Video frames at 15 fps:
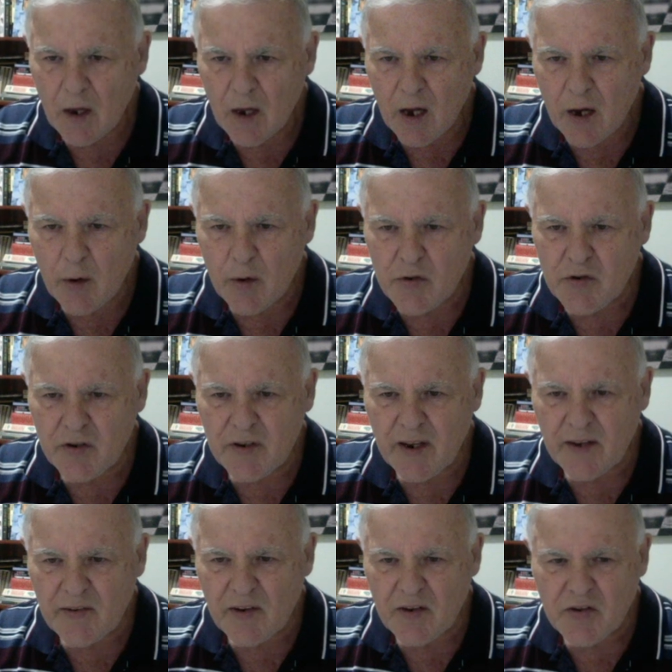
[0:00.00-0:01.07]
Anyway, g takes
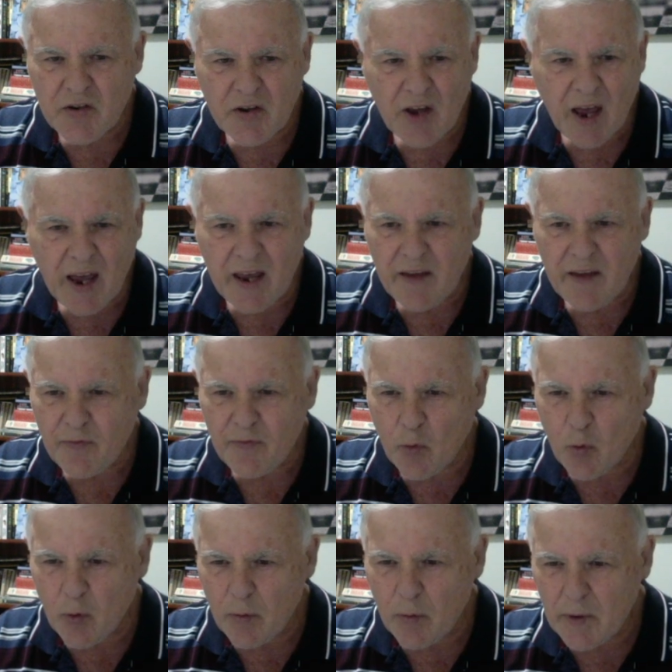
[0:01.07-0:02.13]

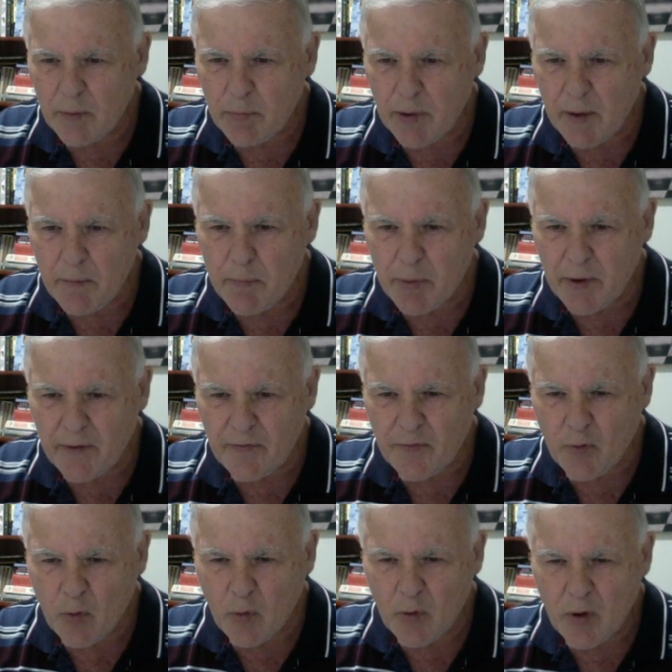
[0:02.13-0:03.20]
a4, play
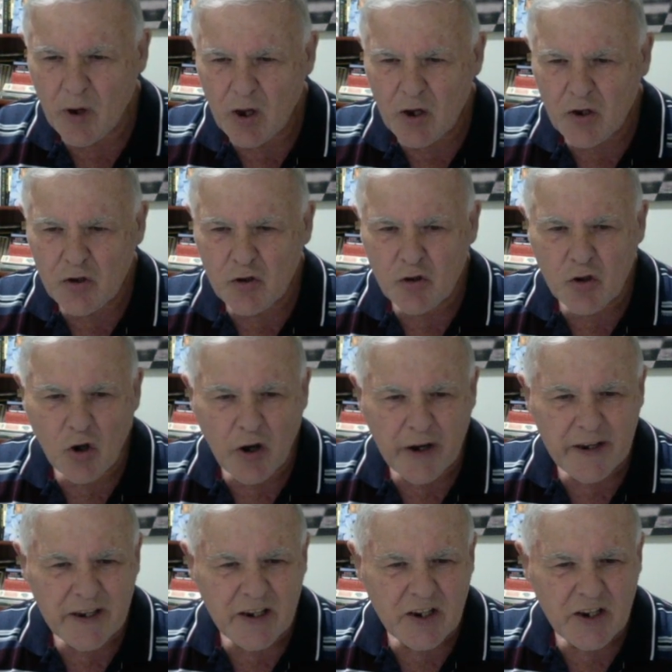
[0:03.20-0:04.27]
b4. Knight
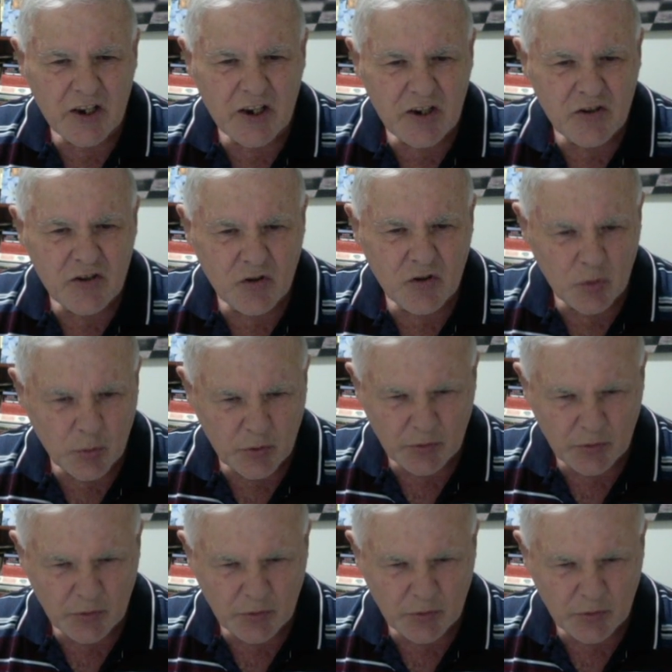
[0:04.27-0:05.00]
e2 was